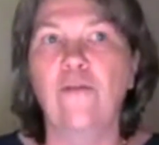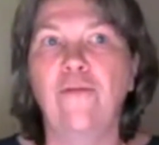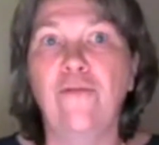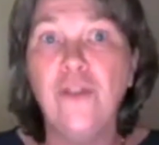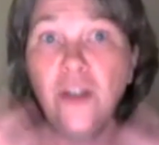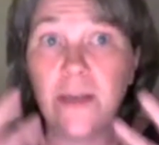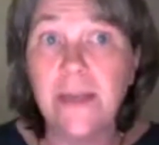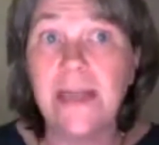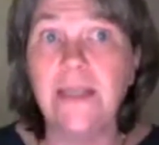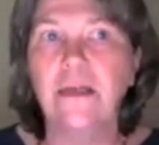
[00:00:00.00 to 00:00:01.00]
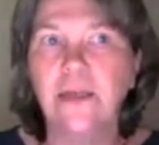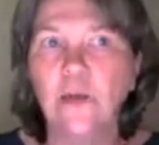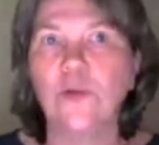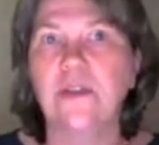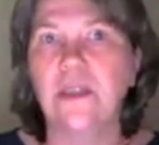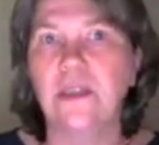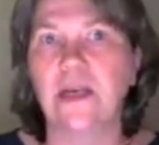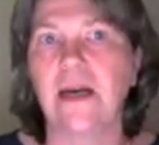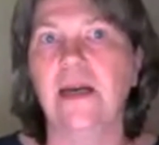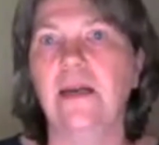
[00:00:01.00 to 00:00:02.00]
fundamentally good
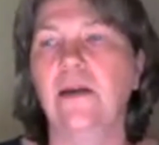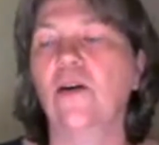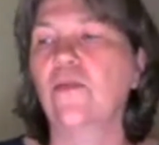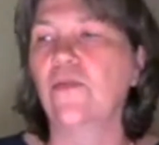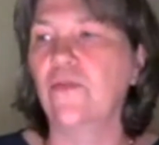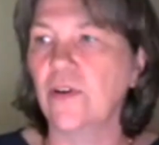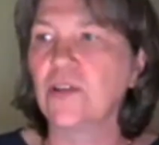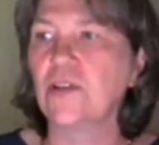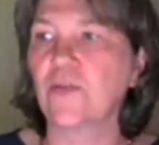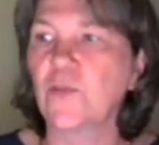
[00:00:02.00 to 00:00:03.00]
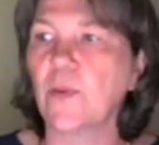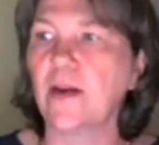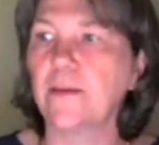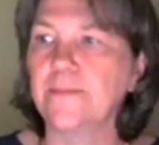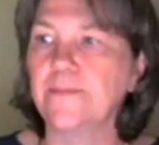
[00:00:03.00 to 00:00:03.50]
design of software.